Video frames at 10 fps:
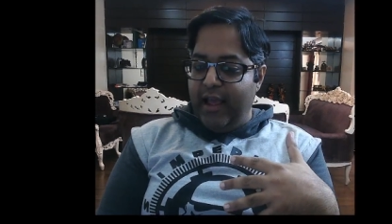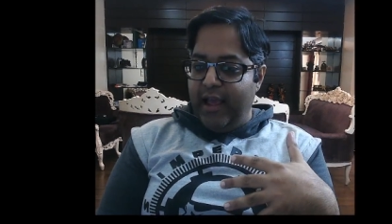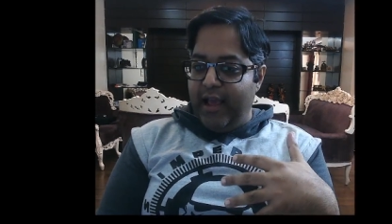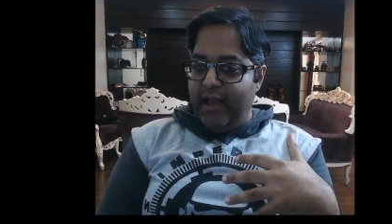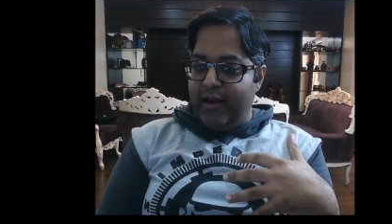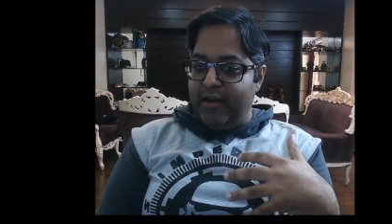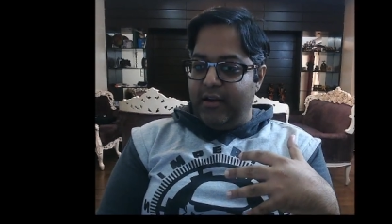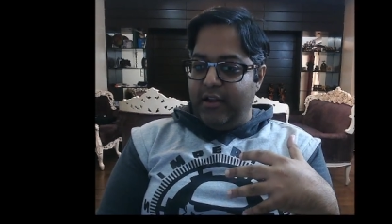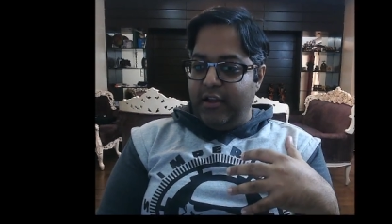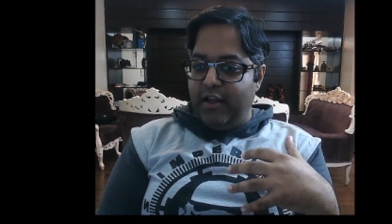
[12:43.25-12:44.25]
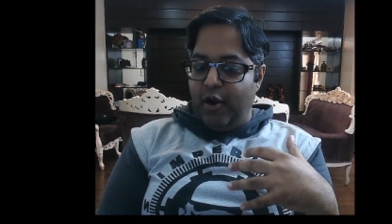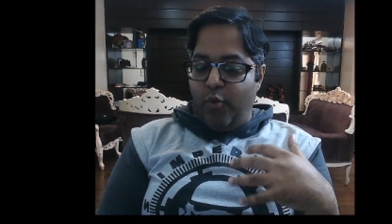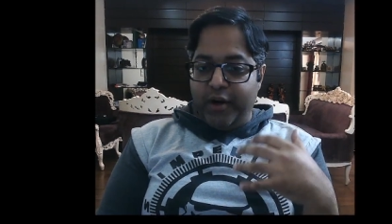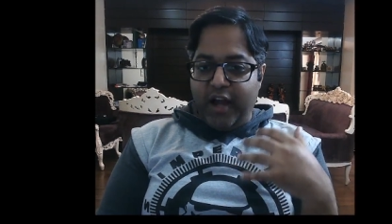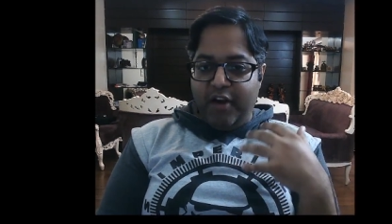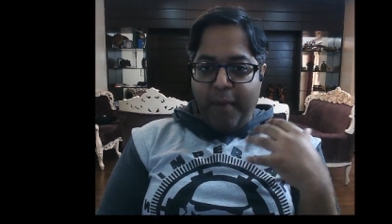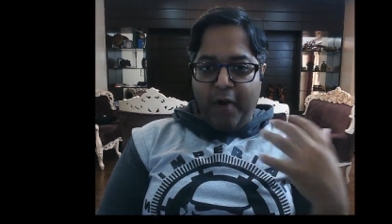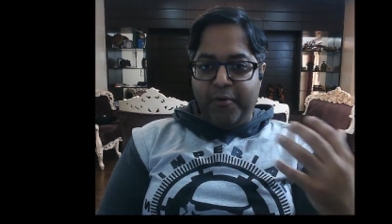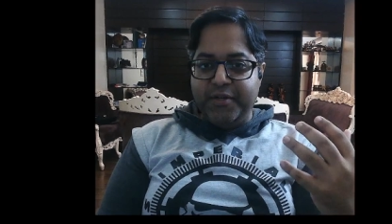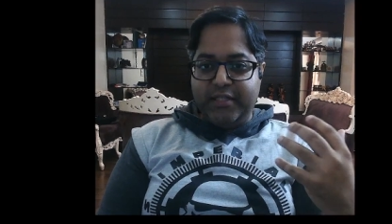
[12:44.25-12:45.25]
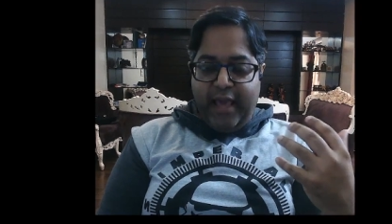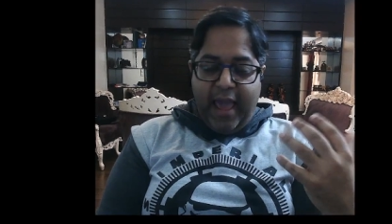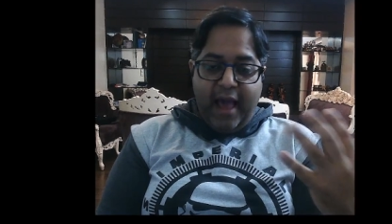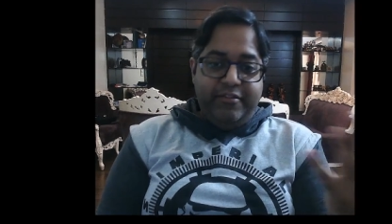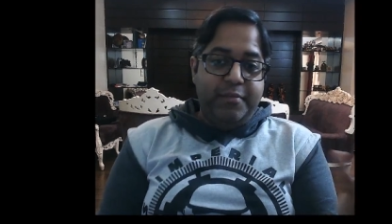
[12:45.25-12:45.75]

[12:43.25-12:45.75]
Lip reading: and what kind of powers they have